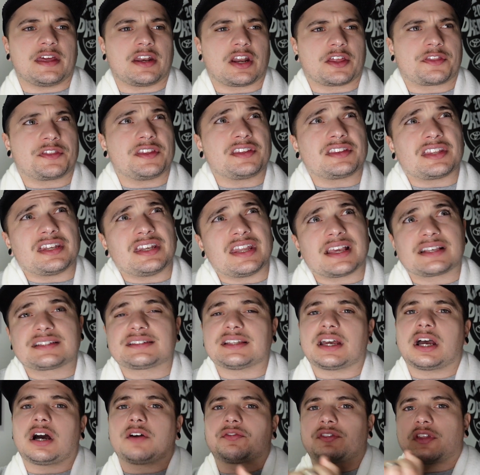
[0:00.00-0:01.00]
then I think the next
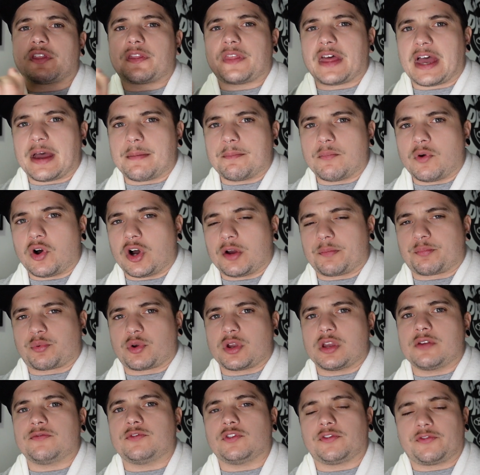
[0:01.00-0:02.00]
day after that, my
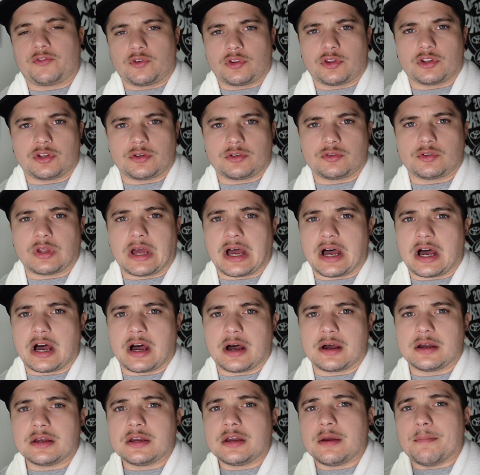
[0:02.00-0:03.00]
preview for the
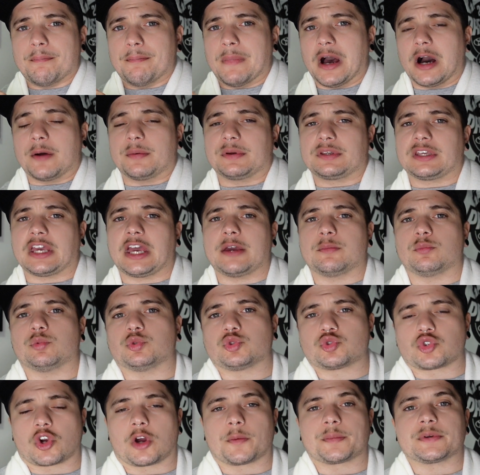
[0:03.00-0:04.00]
Melbourne game will
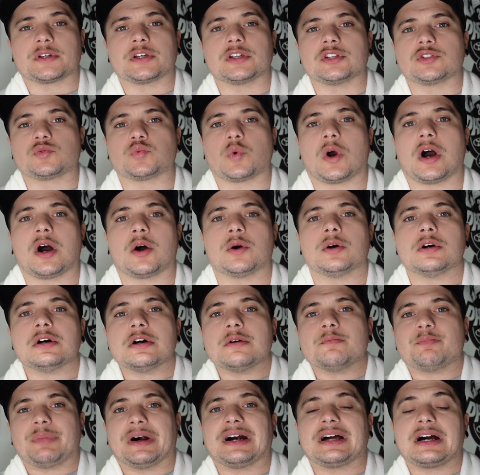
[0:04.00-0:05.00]
drop as well.
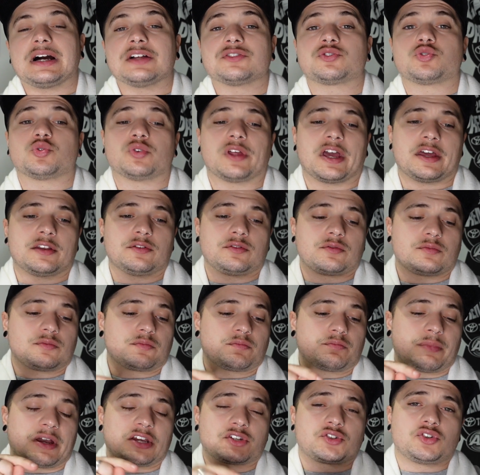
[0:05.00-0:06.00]
But until then,
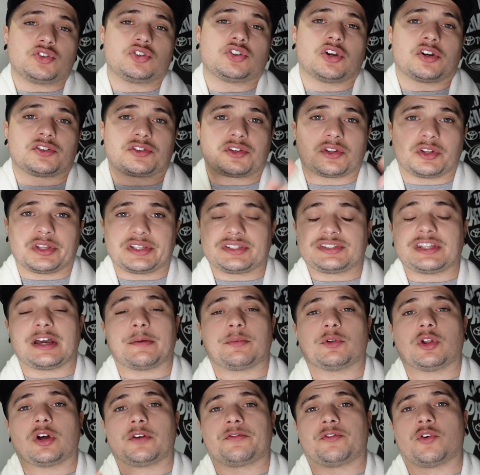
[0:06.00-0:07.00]
make sure you go to the links down
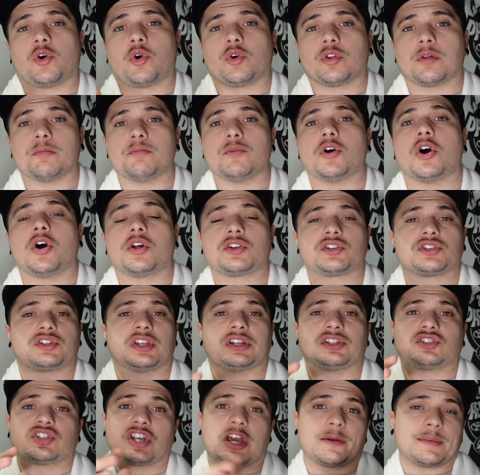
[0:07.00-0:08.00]
below for all the merch,
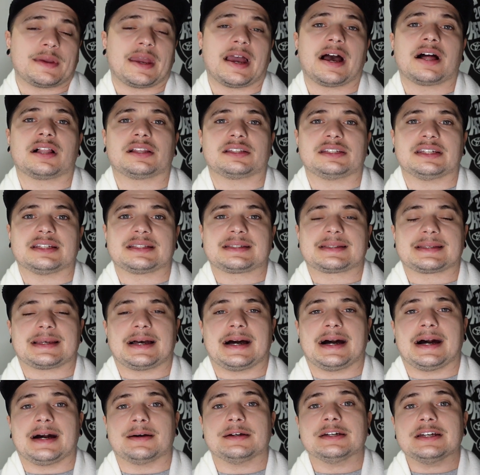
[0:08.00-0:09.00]
that Jamie Elliott's
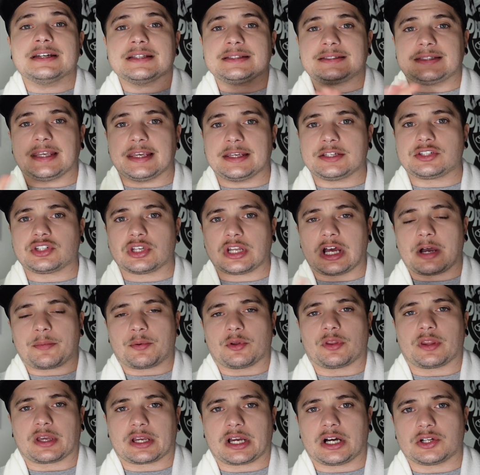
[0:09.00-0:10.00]
t-shirt up
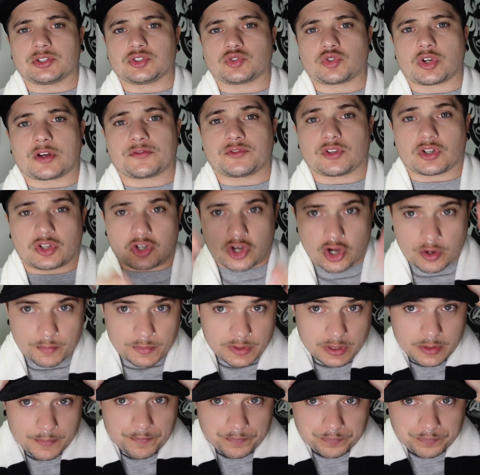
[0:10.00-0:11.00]
on the CarltonDraft.com.